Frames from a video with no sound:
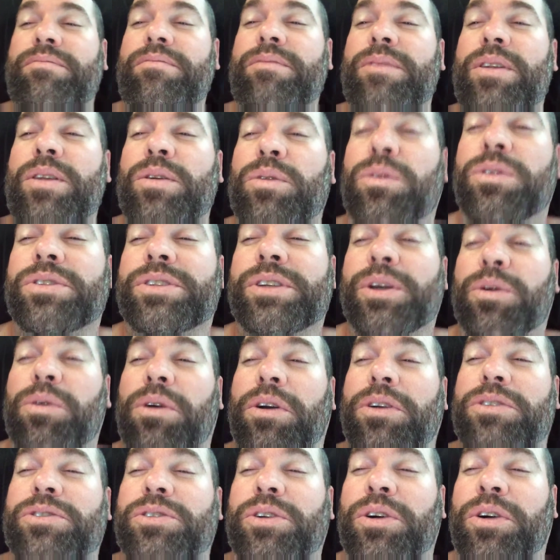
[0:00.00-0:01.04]
You, we'll see
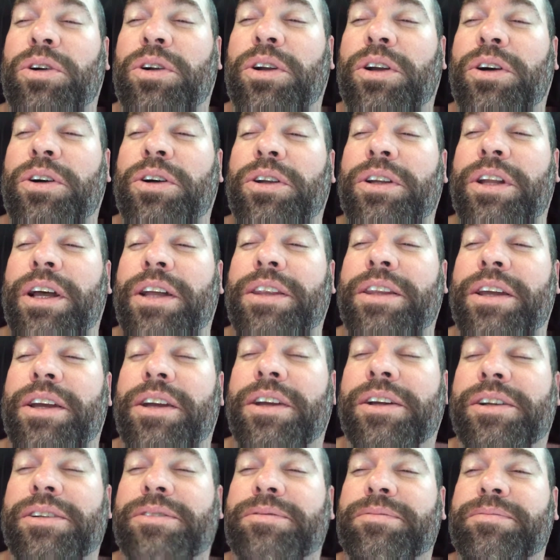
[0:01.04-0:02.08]
what's going on out
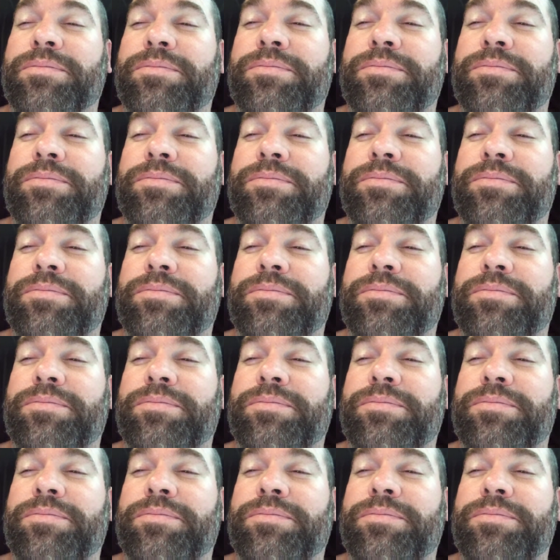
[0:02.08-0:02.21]
there.